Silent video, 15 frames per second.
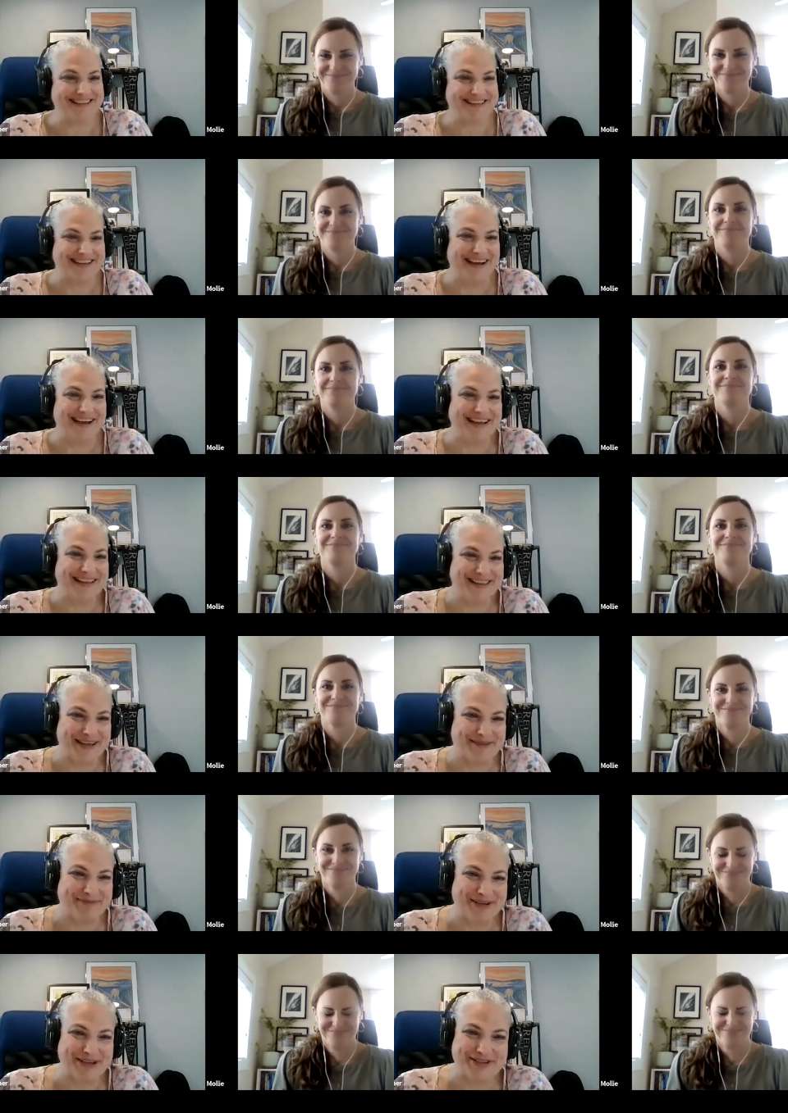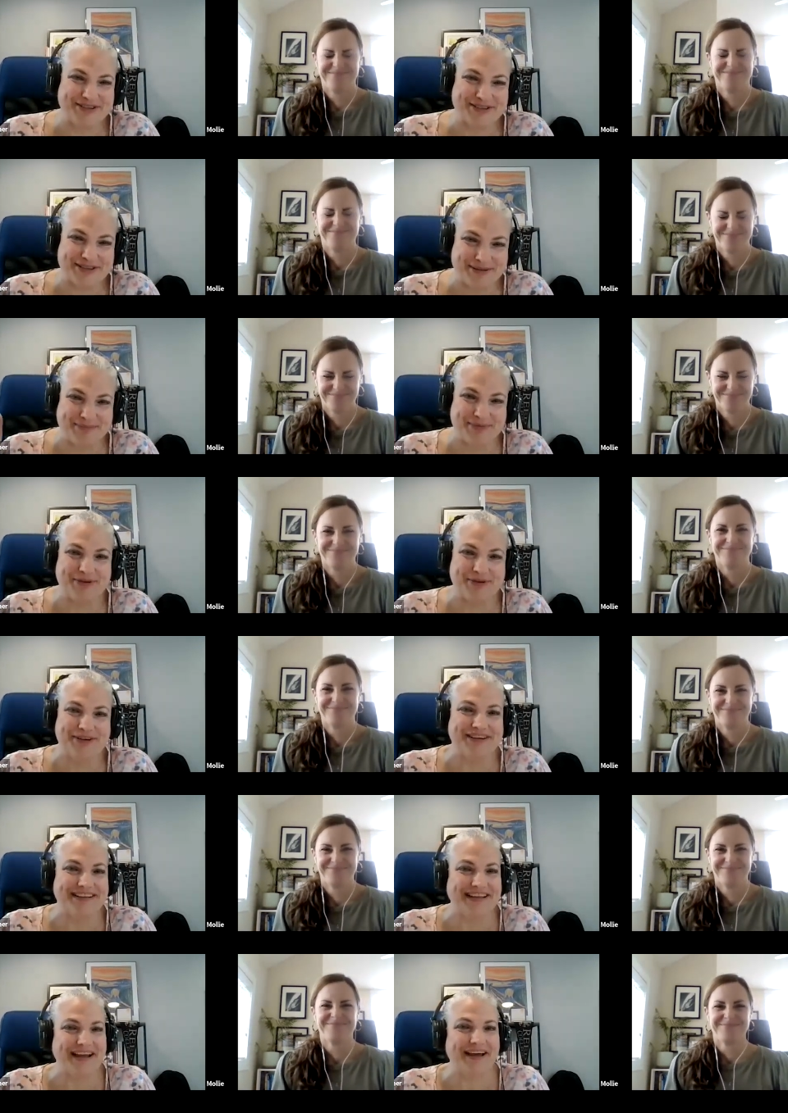Speaker 1: assign them, which is an
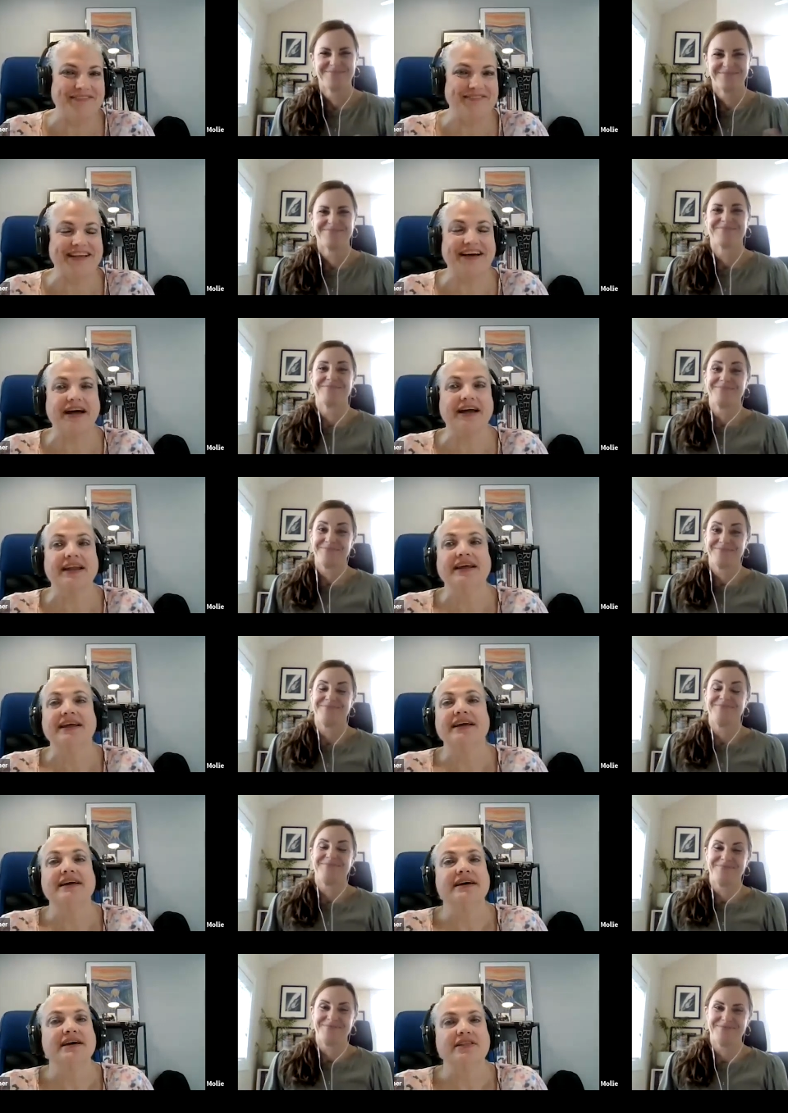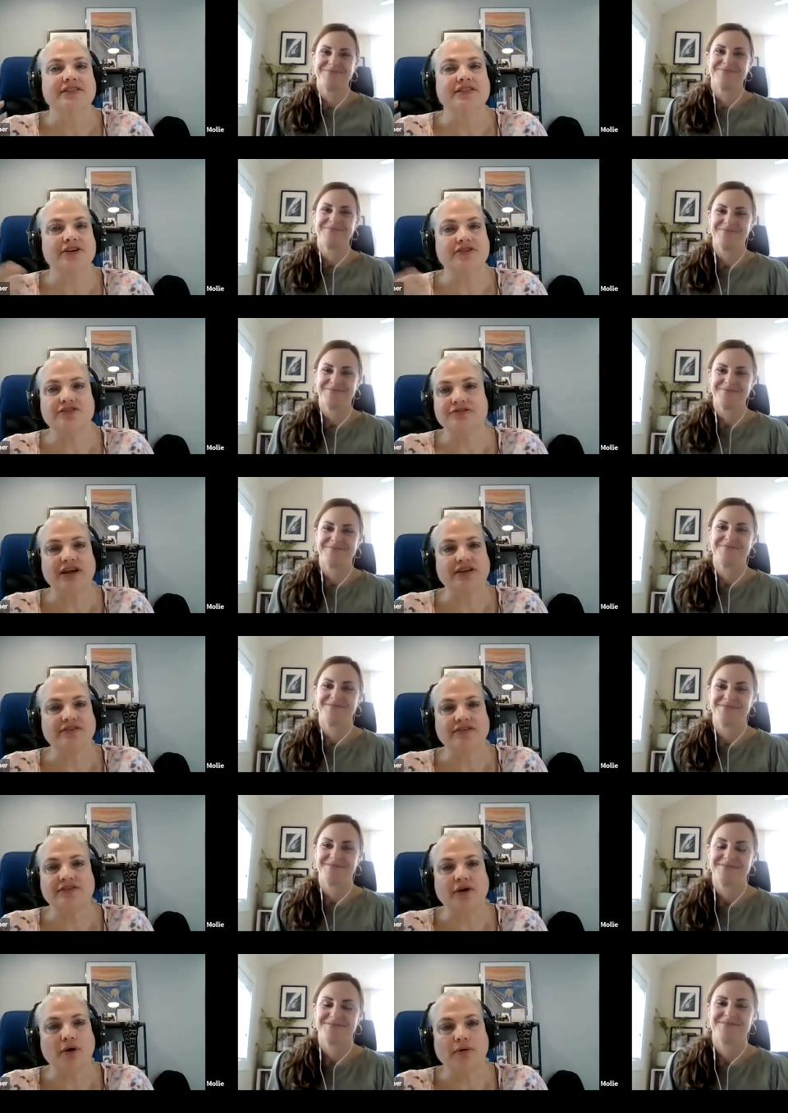important caveat, their stress
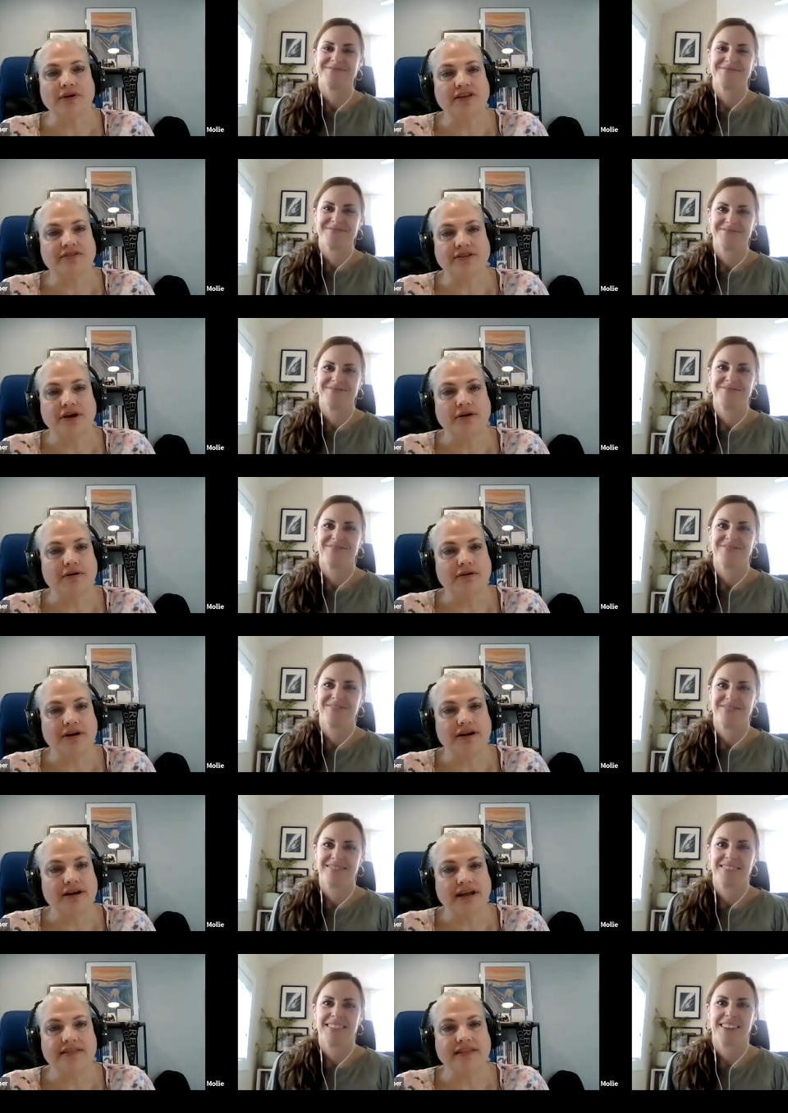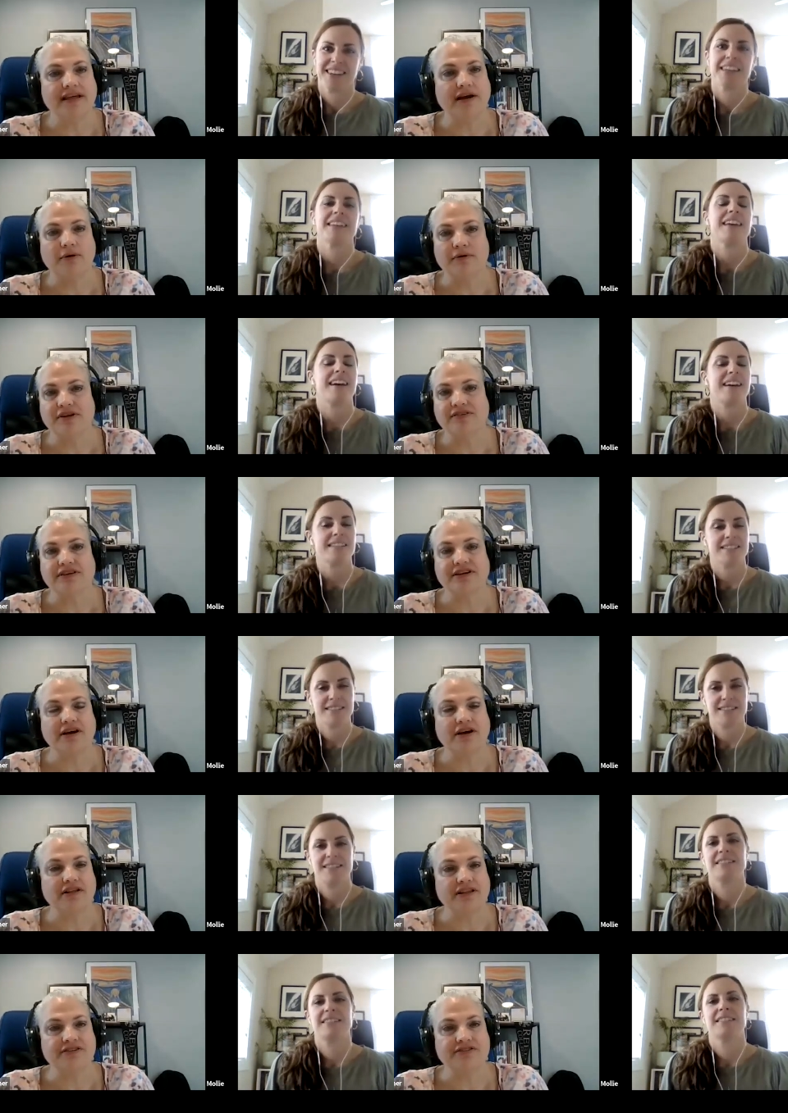is always lower and they always yes.
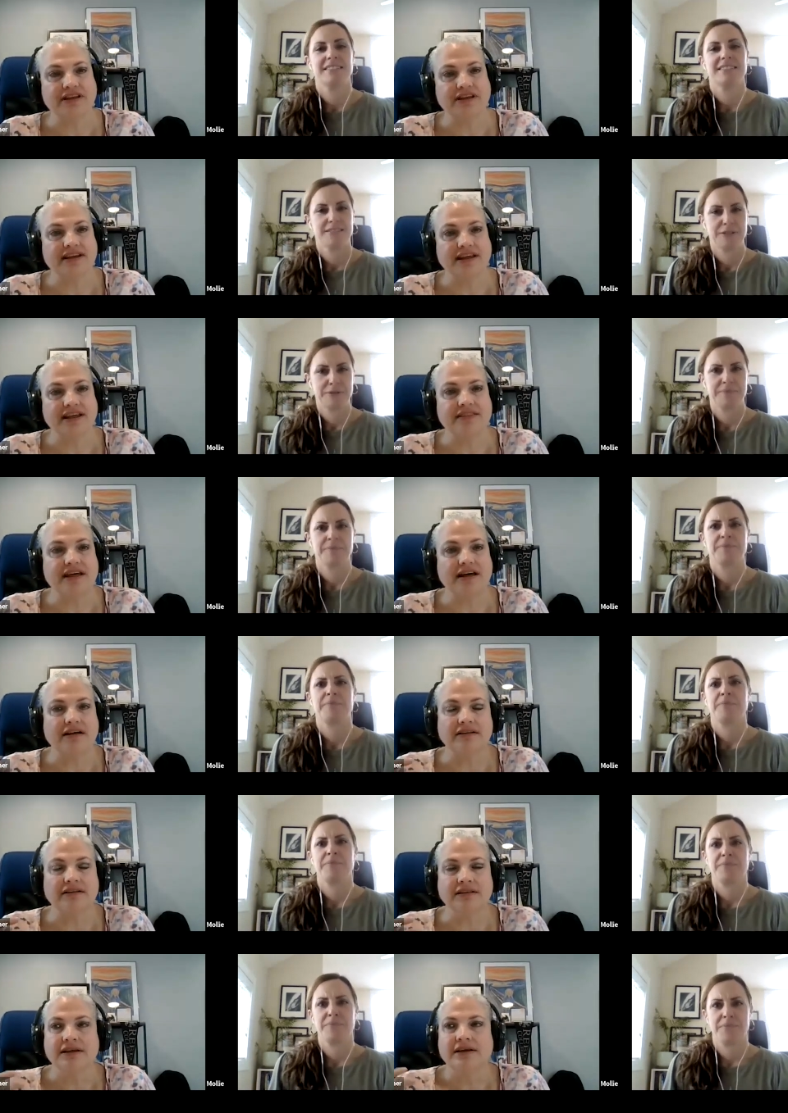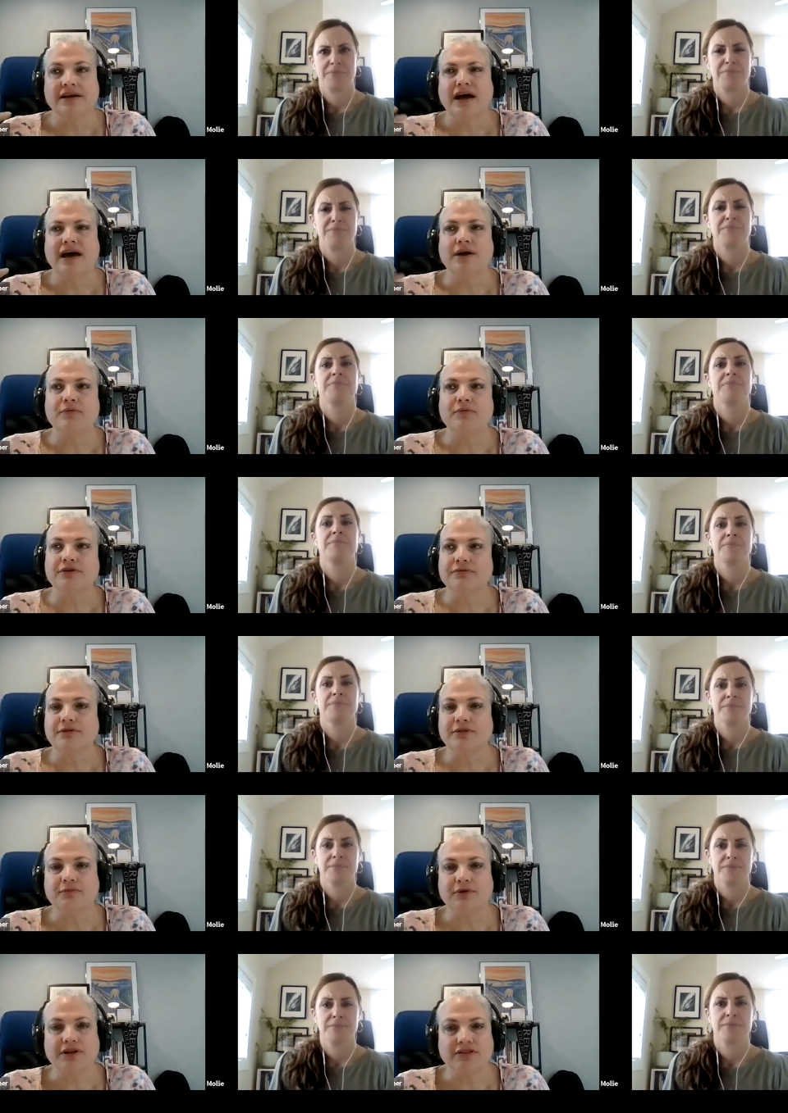acknowledge it. And they'll, I worked
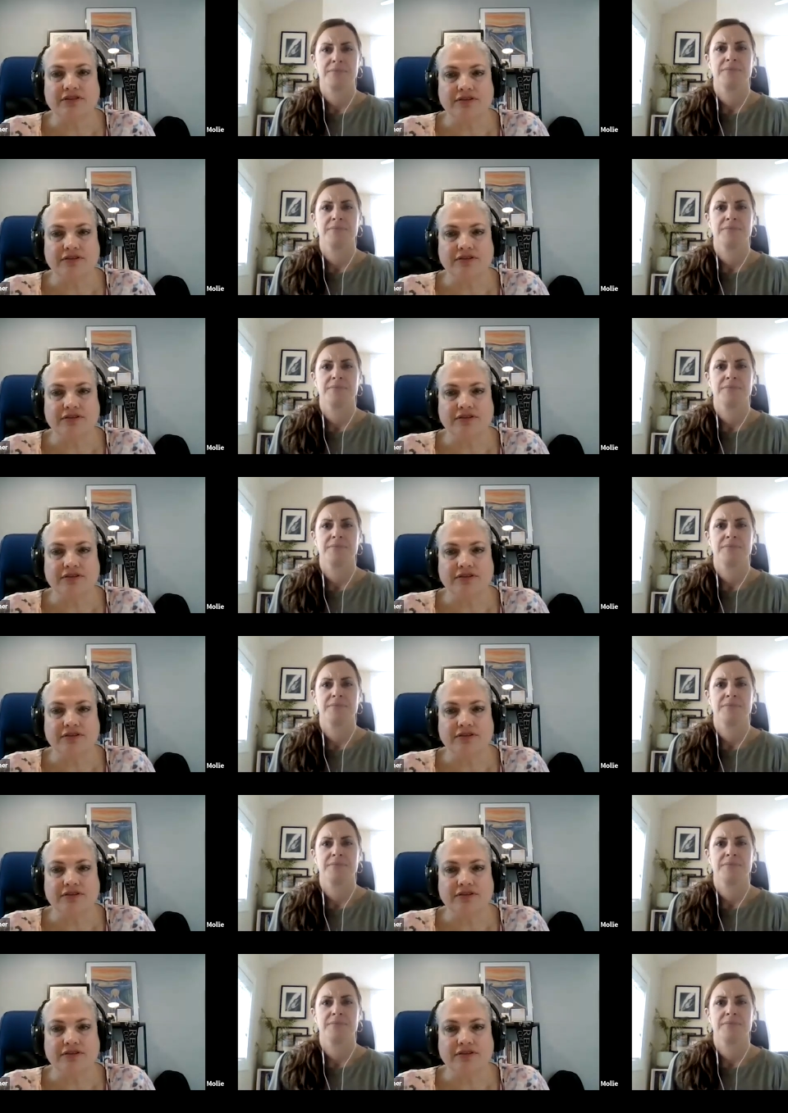with one